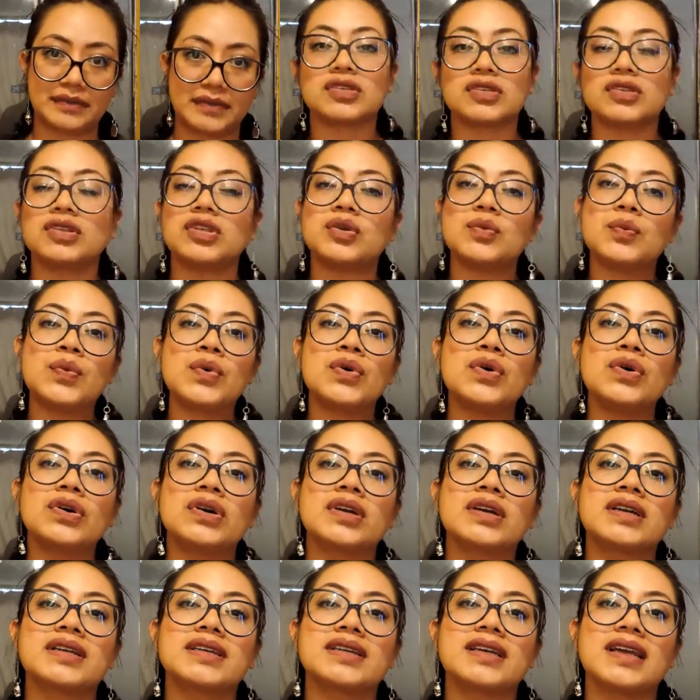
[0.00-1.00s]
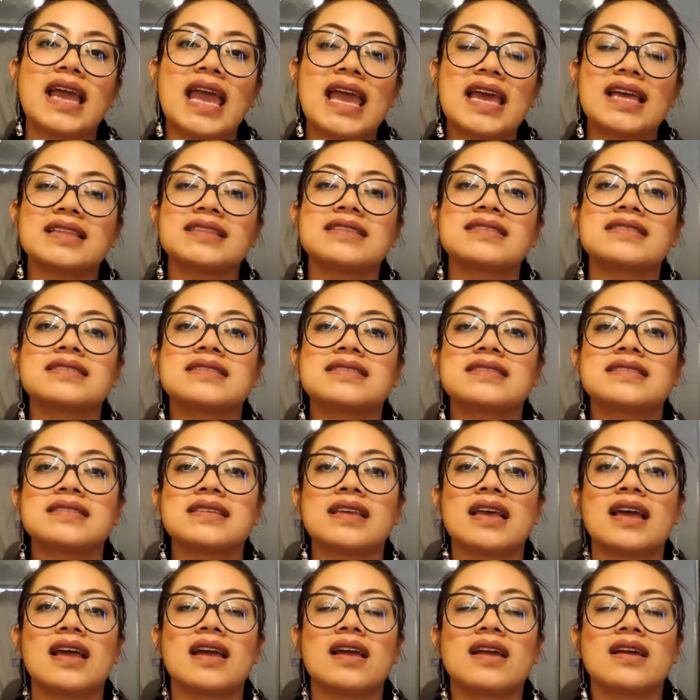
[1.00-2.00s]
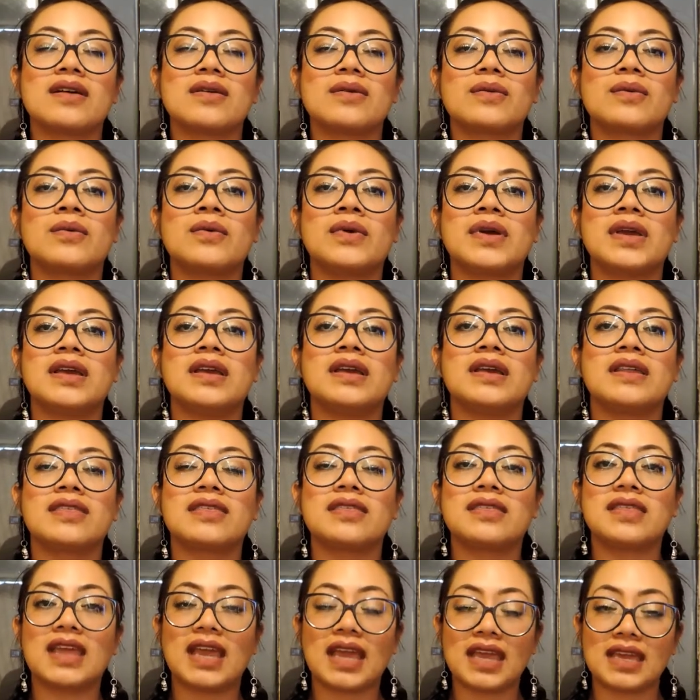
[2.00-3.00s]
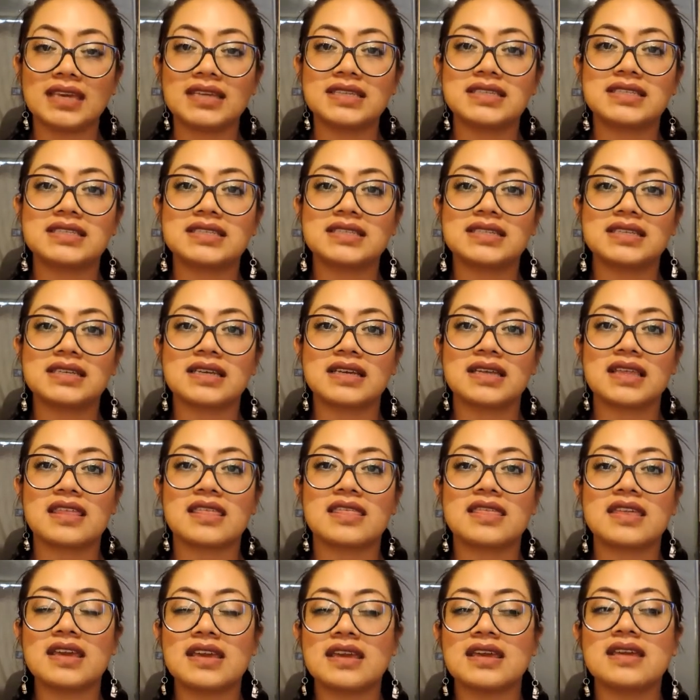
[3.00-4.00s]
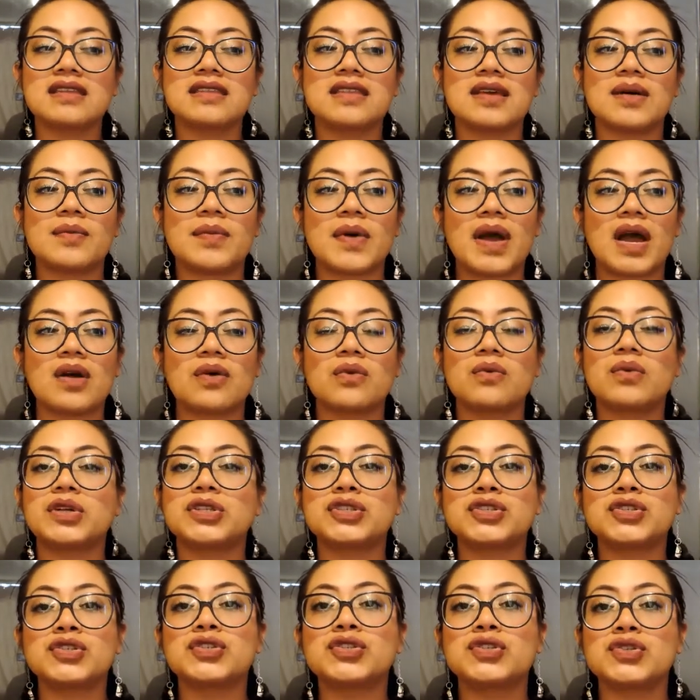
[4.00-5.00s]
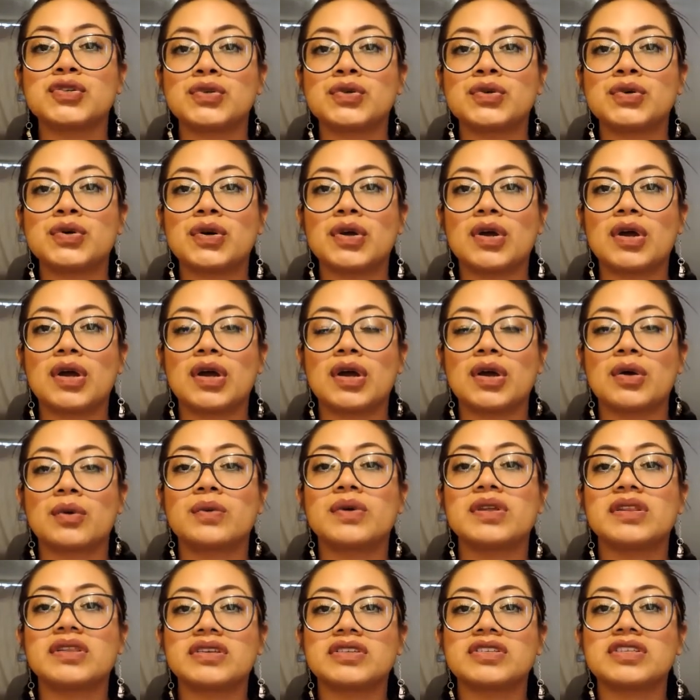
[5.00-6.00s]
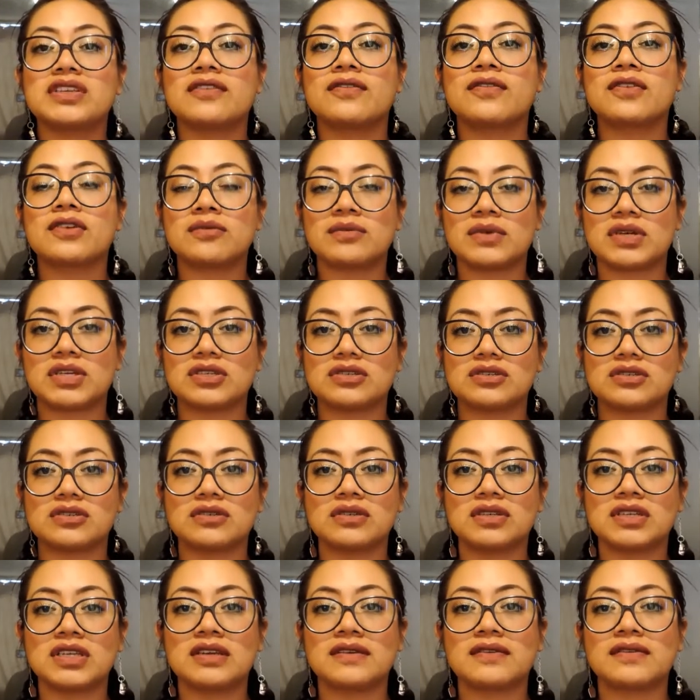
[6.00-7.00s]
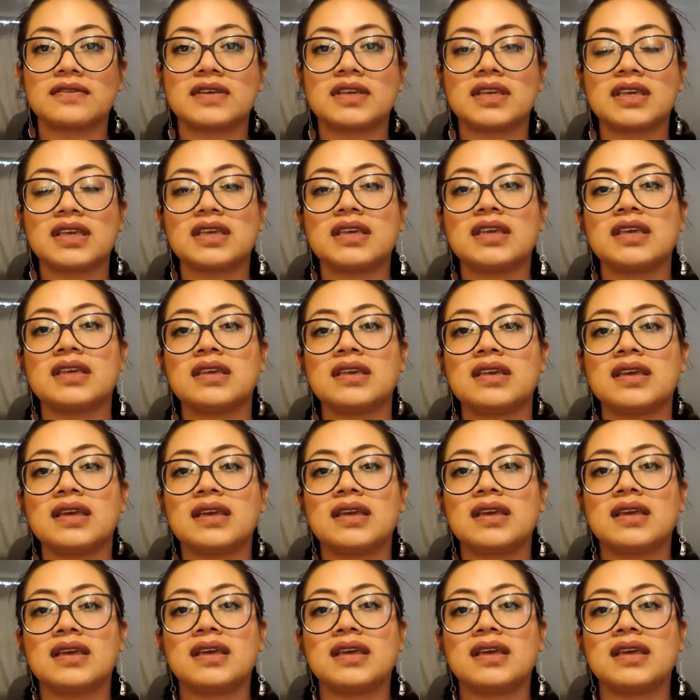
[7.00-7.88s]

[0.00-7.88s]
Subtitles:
So the book ends with Nate thinking about what to do with this information. If he